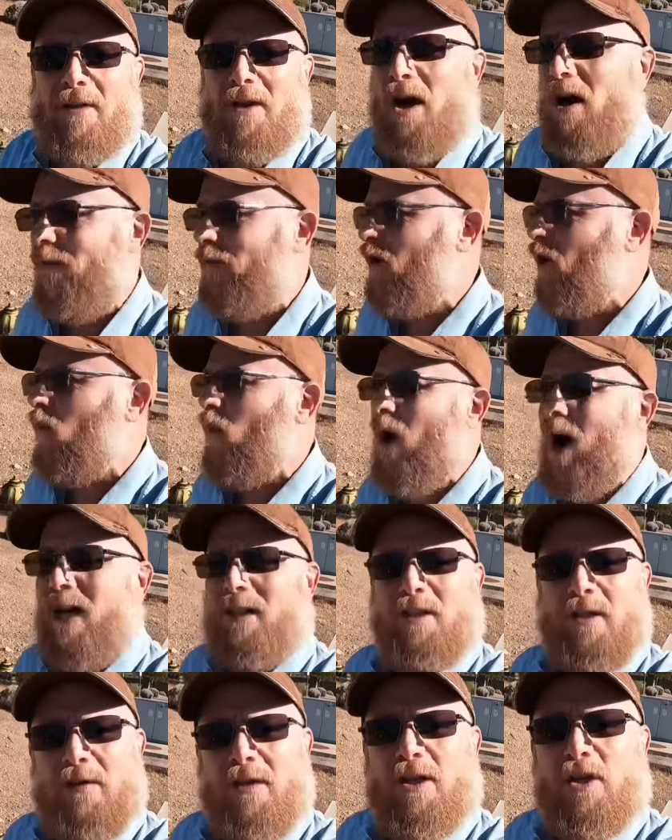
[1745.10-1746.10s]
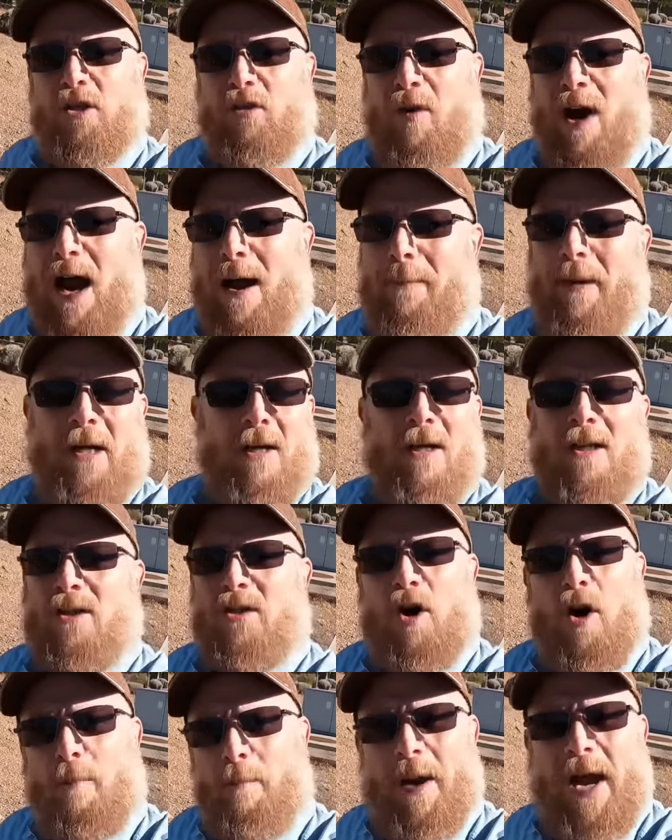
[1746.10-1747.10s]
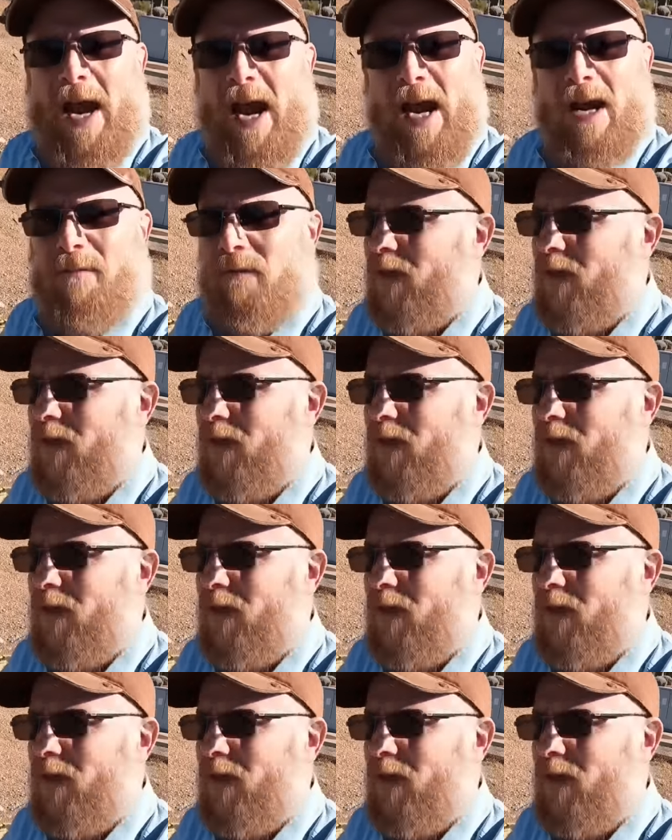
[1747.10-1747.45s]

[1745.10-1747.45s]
there, if you're watching this crap, don't behave